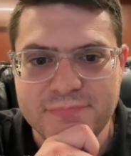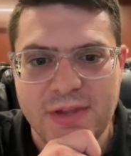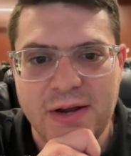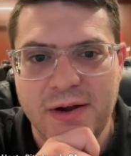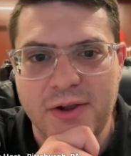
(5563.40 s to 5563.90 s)

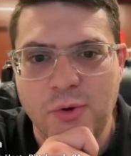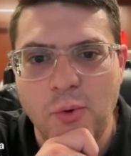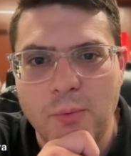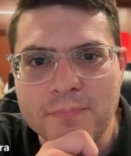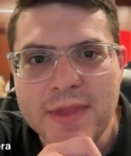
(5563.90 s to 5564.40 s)
All right,
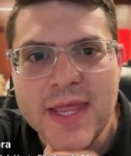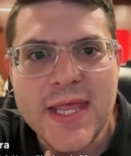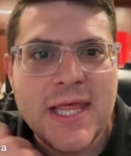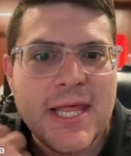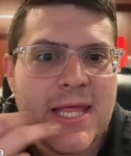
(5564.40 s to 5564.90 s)
cool.
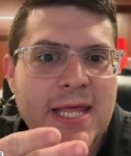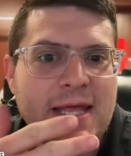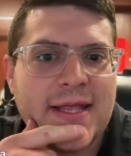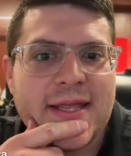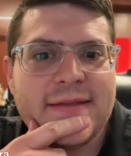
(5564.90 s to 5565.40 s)

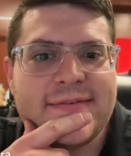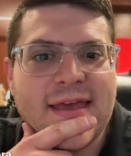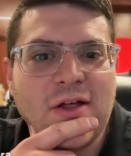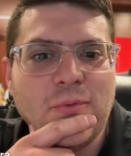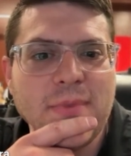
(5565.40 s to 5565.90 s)

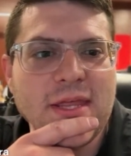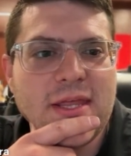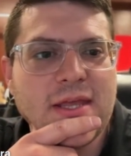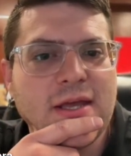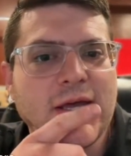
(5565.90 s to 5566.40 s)
Tell
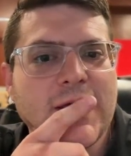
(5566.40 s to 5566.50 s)
me